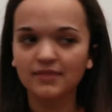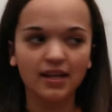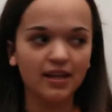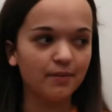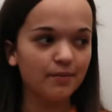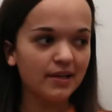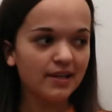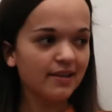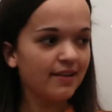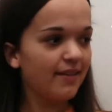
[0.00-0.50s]

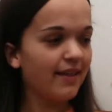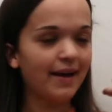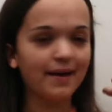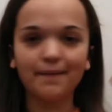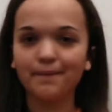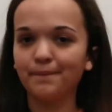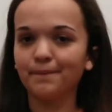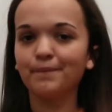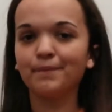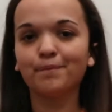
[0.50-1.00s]
amen to
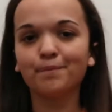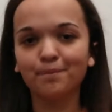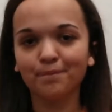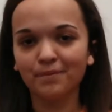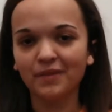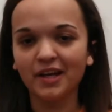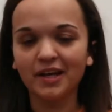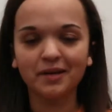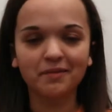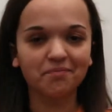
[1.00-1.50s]
that.
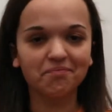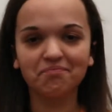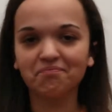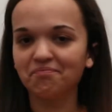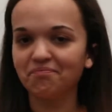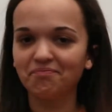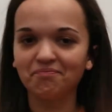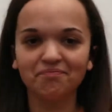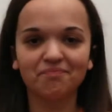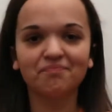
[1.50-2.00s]
Like,
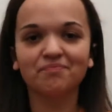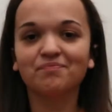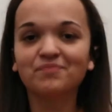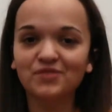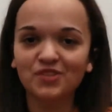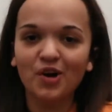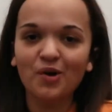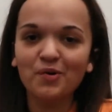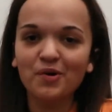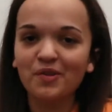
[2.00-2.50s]

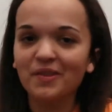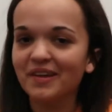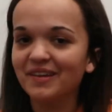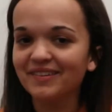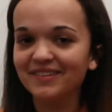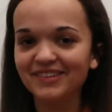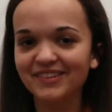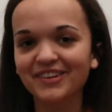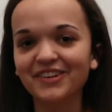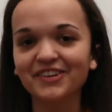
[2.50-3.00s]
it's all worth
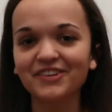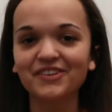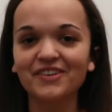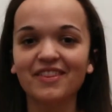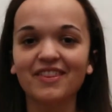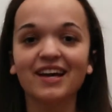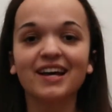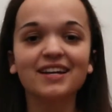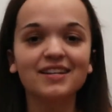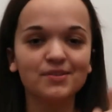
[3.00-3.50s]
it. So
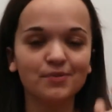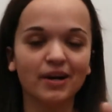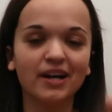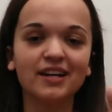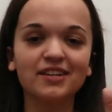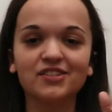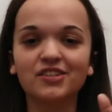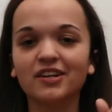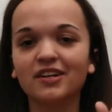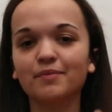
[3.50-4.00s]
that is
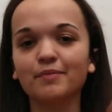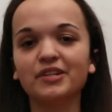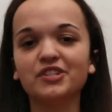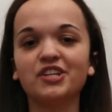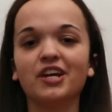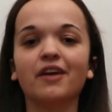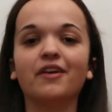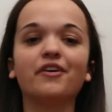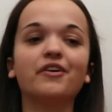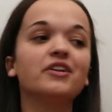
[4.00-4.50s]
why I started my
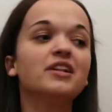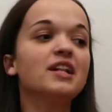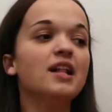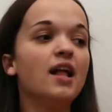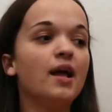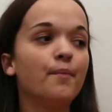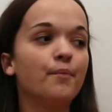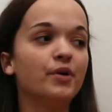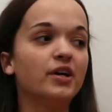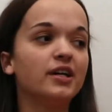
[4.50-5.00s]
channel.
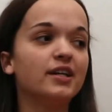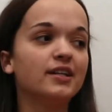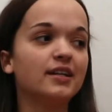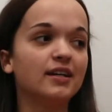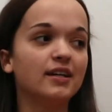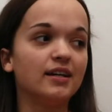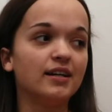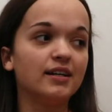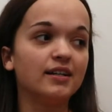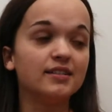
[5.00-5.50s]
But
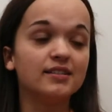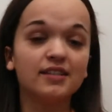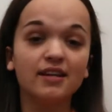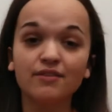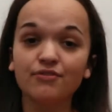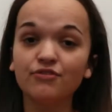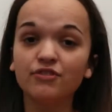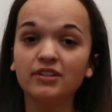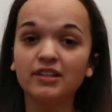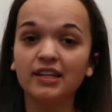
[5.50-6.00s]
uh,
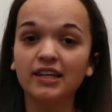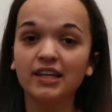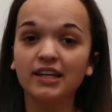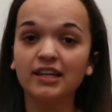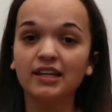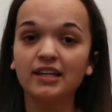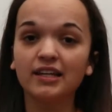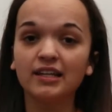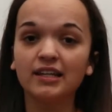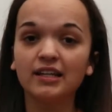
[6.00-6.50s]

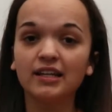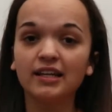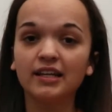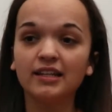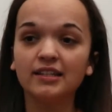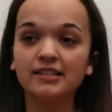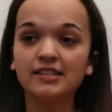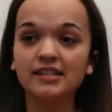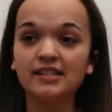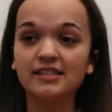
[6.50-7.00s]
definitely,
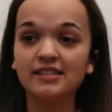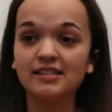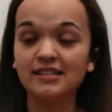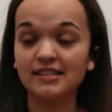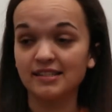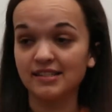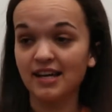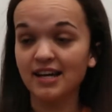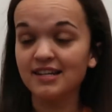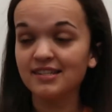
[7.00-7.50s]
it is
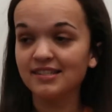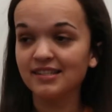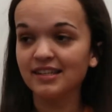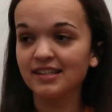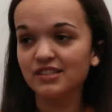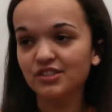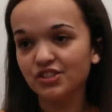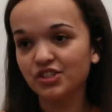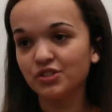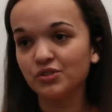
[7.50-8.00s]

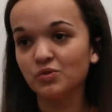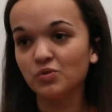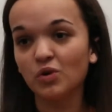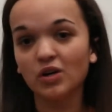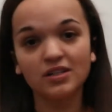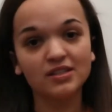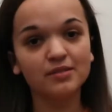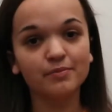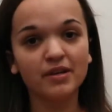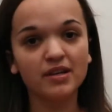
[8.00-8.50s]
enticing to
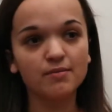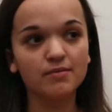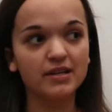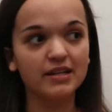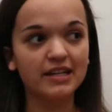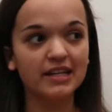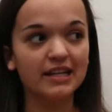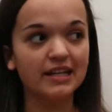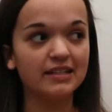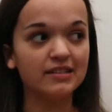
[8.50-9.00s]
want to make
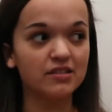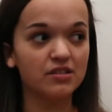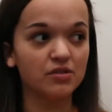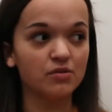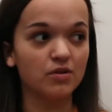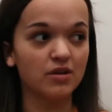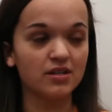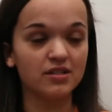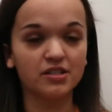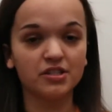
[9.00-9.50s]
money and to
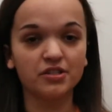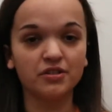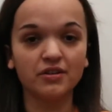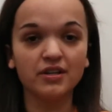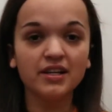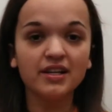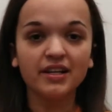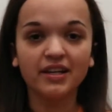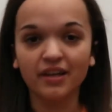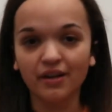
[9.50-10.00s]
want
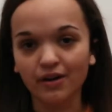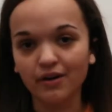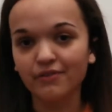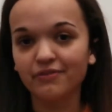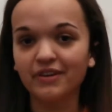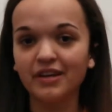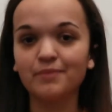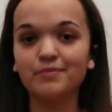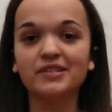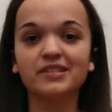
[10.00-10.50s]
to get all
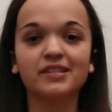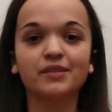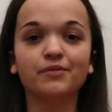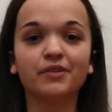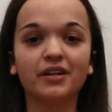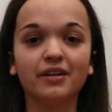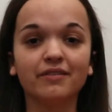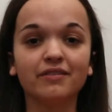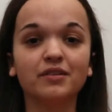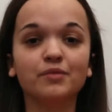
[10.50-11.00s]
famous and
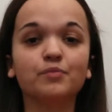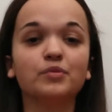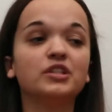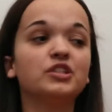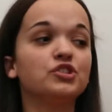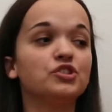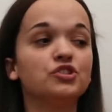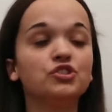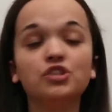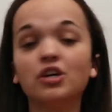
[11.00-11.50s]
whatever.
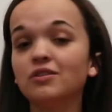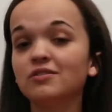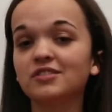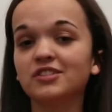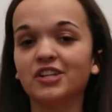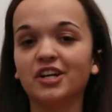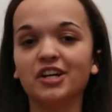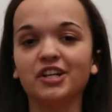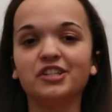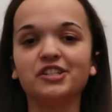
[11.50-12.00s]
But don't
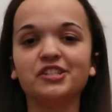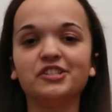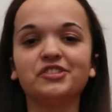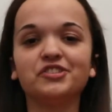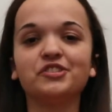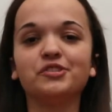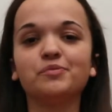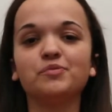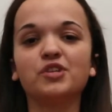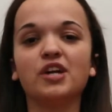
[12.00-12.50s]
start your
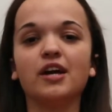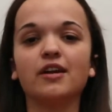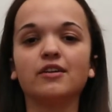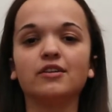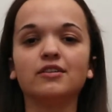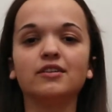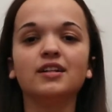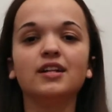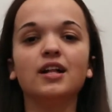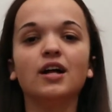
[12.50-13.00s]
YouTube
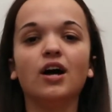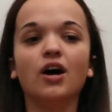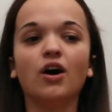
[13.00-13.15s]
channel